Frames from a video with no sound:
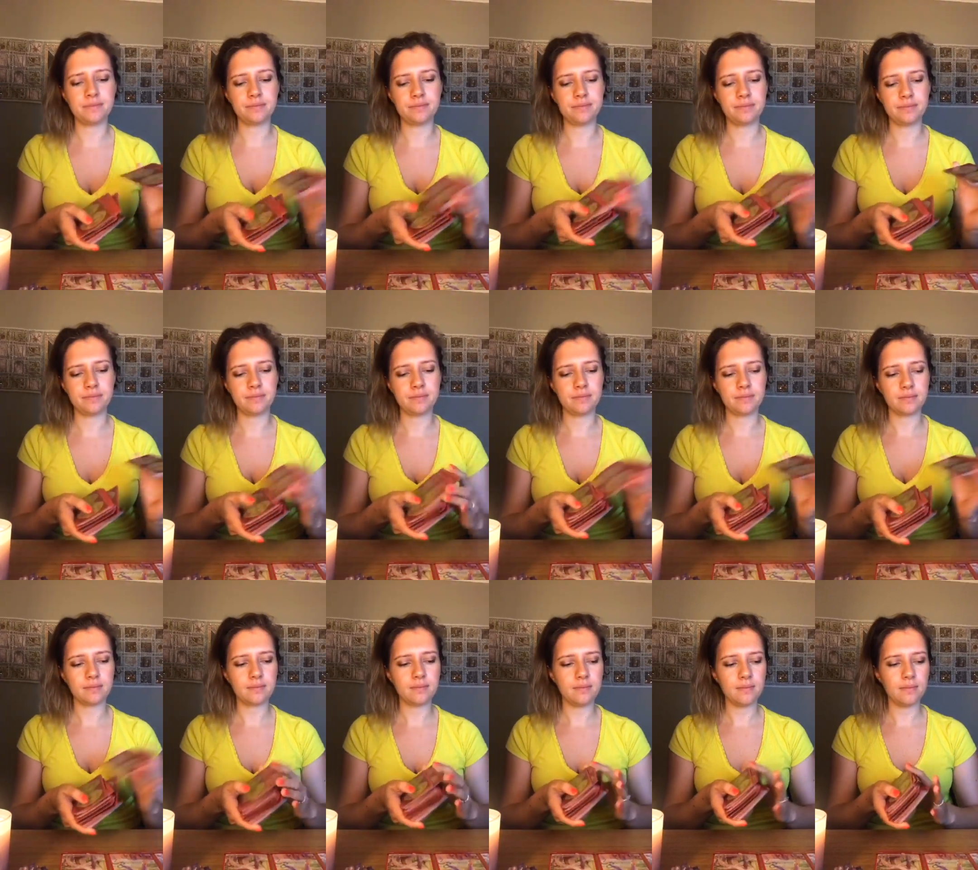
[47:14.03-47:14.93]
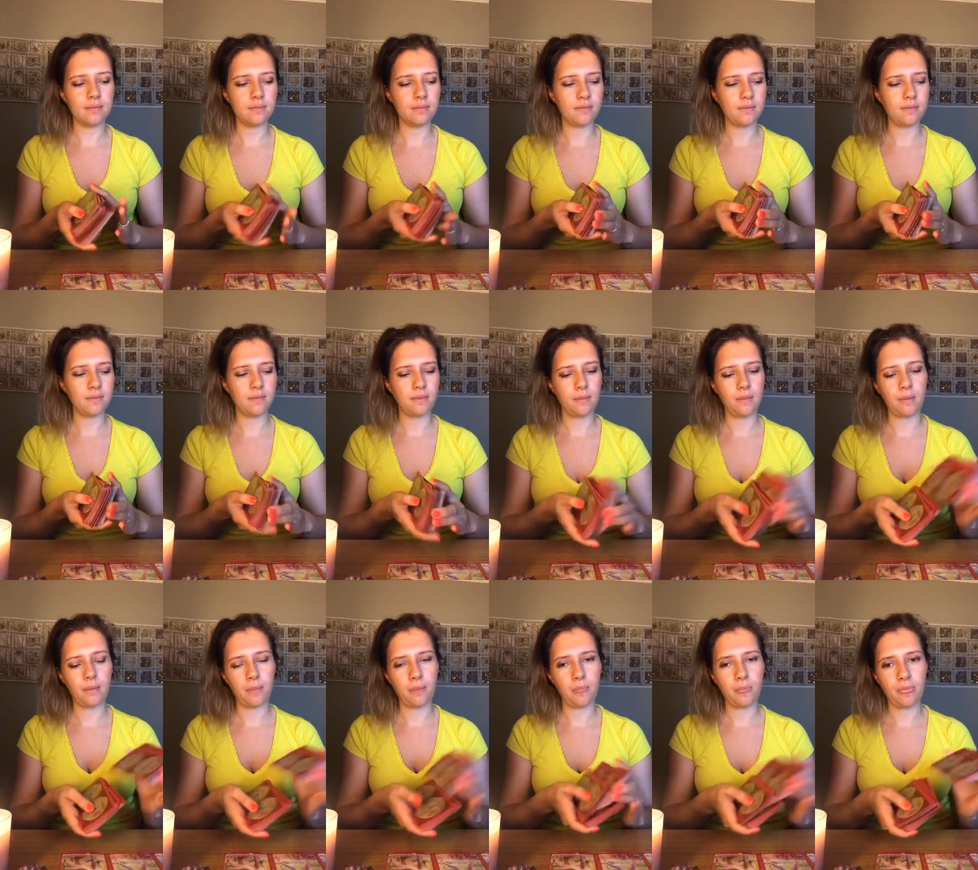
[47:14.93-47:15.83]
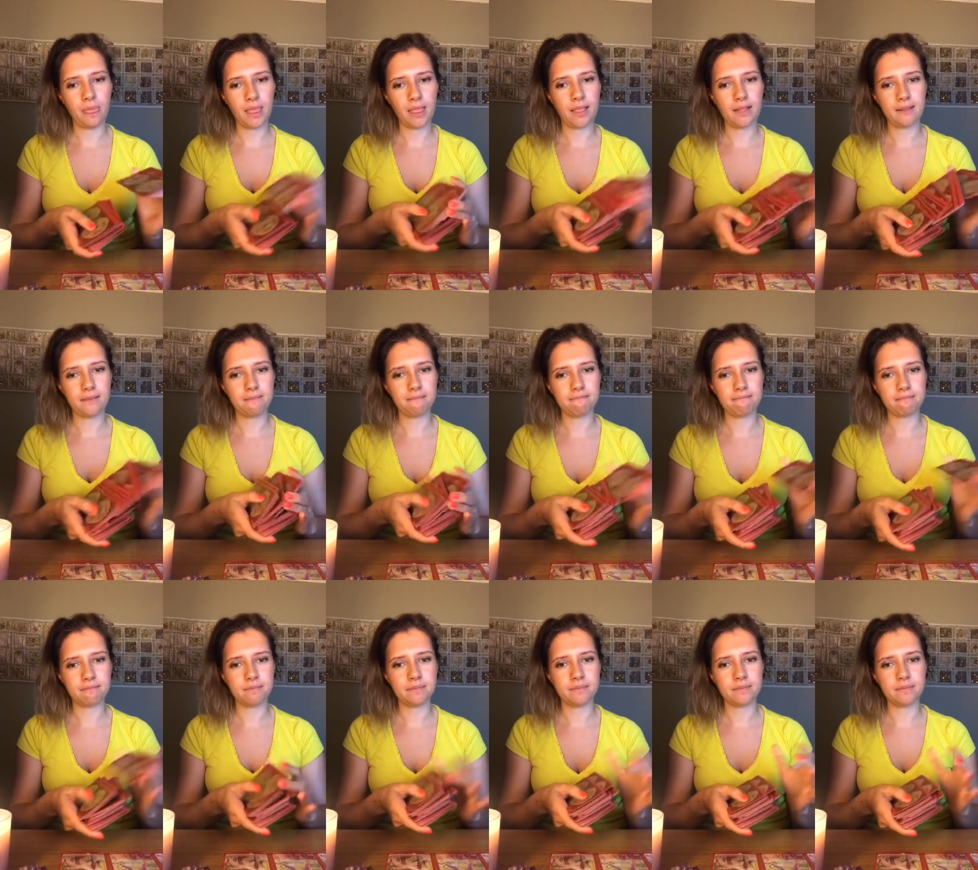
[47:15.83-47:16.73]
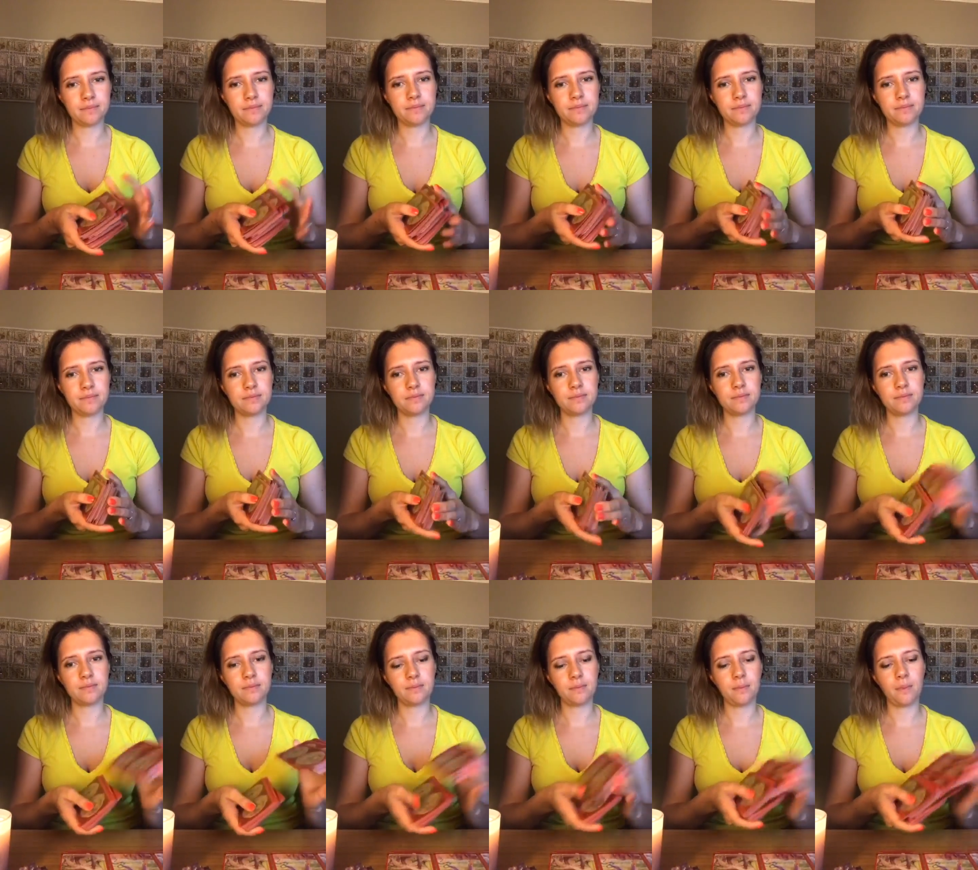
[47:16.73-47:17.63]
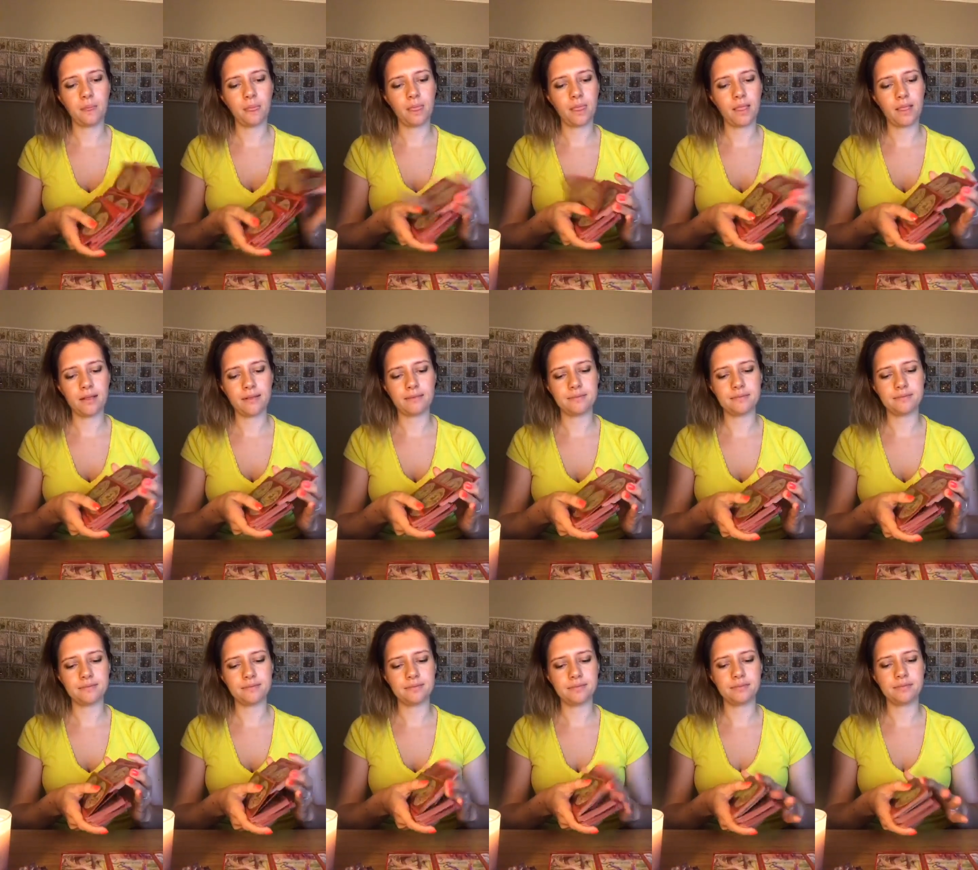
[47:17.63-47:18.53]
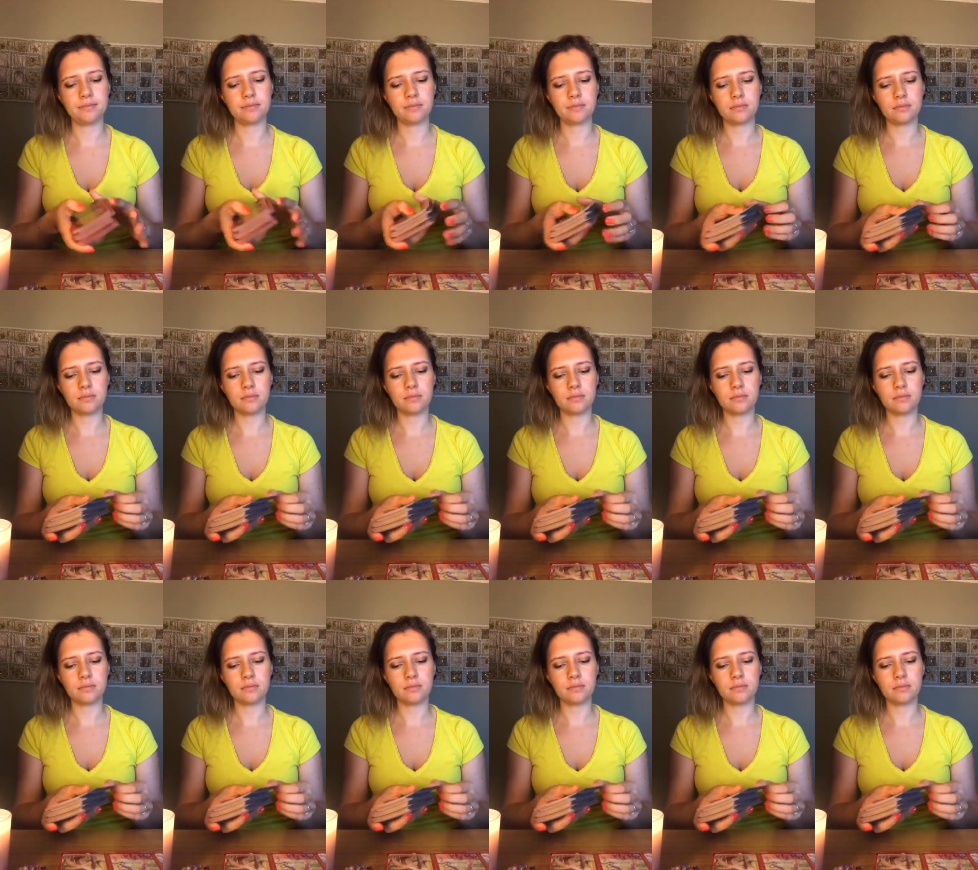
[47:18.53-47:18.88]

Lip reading: Nothing is said.